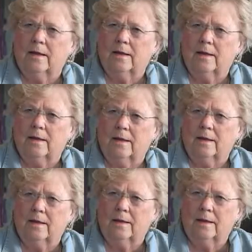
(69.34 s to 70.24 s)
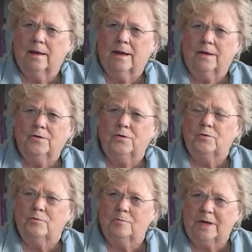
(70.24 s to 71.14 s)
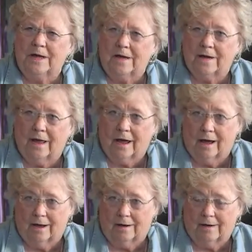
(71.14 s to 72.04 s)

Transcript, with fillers: recipes. You mean Aunt